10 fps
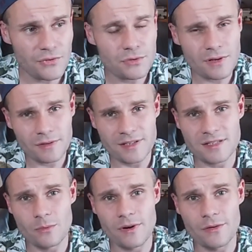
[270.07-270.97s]
you're traveling
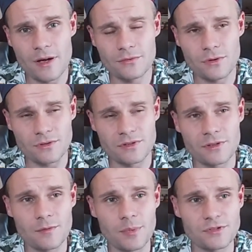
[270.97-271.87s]
somewhere, you have to consider
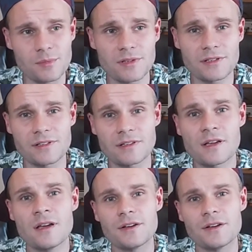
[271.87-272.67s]
the possibility that